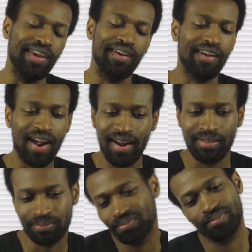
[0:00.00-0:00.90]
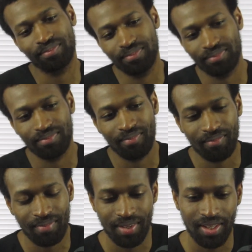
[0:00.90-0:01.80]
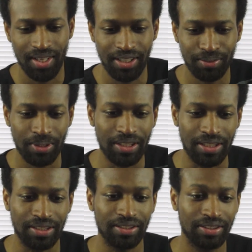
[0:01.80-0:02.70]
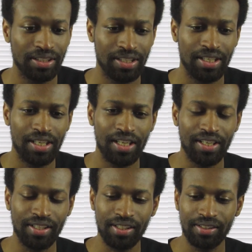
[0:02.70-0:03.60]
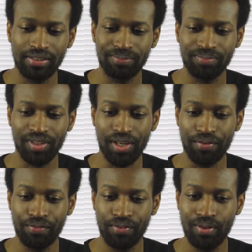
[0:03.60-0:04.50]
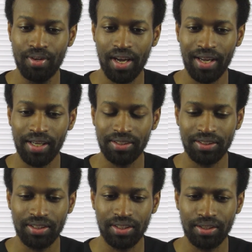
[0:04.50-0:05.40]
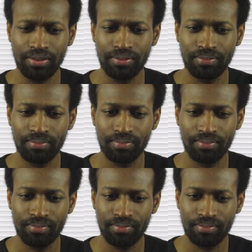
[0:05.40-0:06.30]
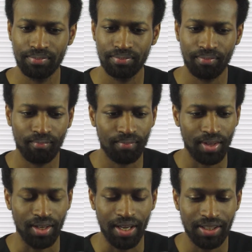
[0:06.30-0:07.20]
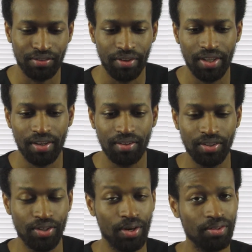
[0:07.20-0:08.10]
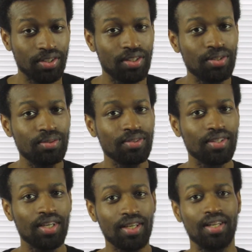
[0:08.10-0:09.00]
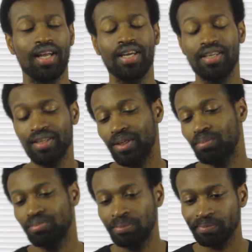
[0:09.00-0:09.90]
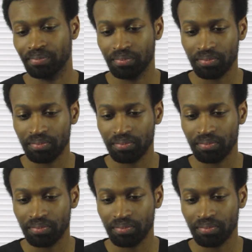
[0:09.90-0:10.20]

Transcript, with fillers: yeah, uh, that's what it is. If you guys uh like this video, you know what to do. Like it up,